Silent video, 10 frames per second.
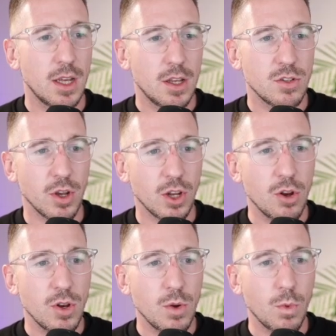So I can
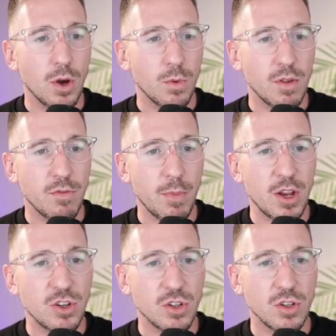only work with
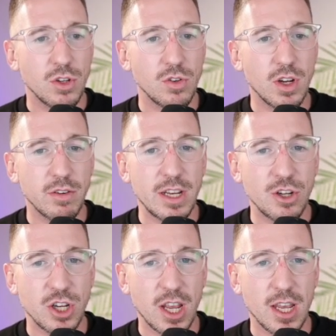information you directly
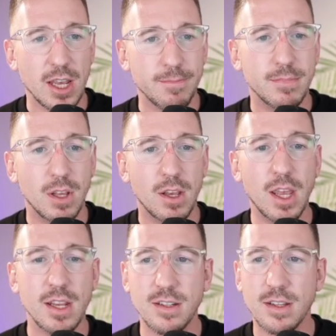share here.
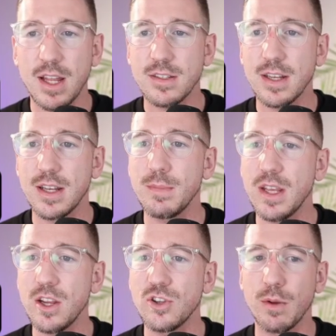Okay, so that's
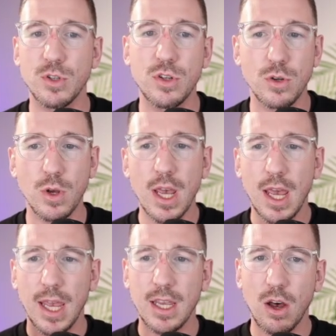limitation number 2.
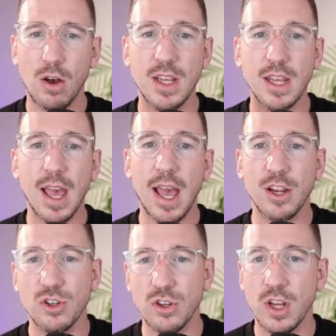It can't take
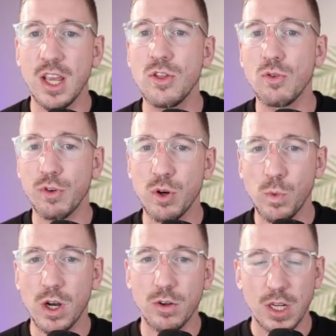action in the real
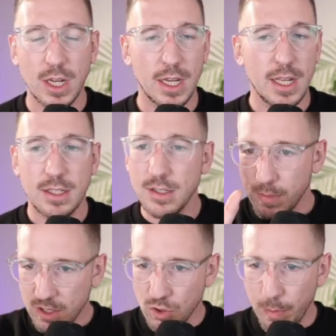world. Doesn't mean
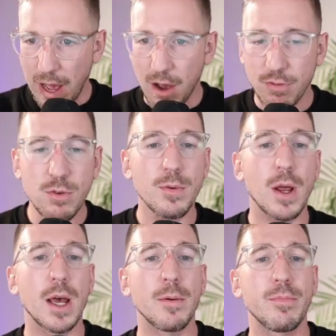it's not powerful,
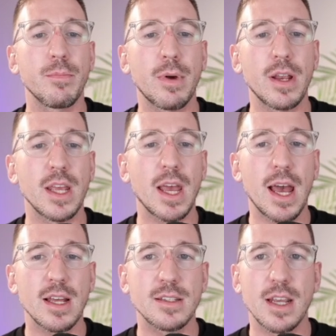but it
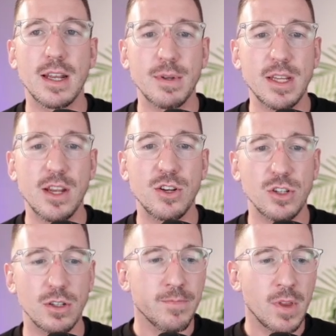has a
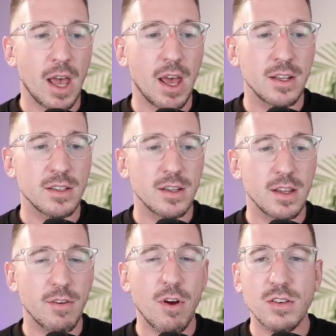limitation. And
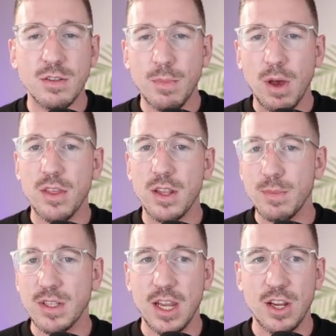there are some other
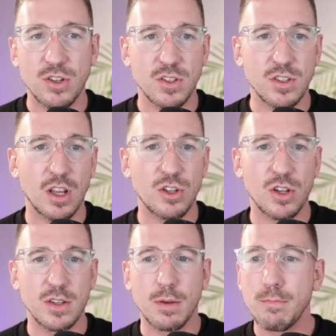limitations such
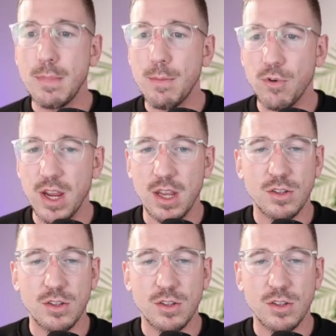as memory.